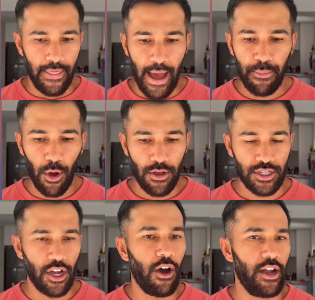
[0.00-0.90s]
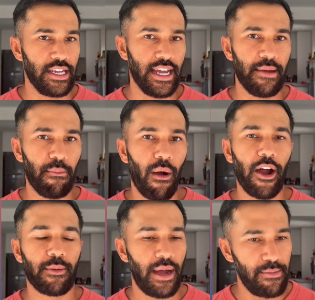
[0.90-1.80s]
That ball is gone, yet
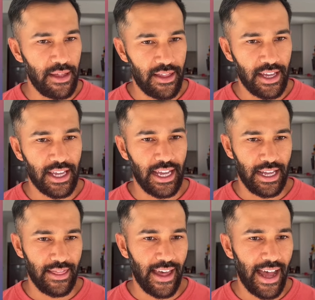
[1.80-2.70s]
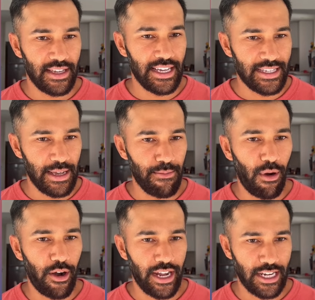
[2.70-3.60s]
Mark might be thinking that he's
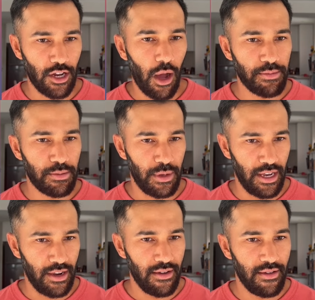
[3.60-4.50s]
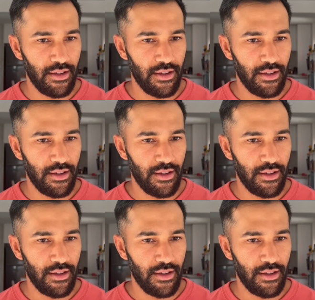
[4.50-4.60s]
imparting topspin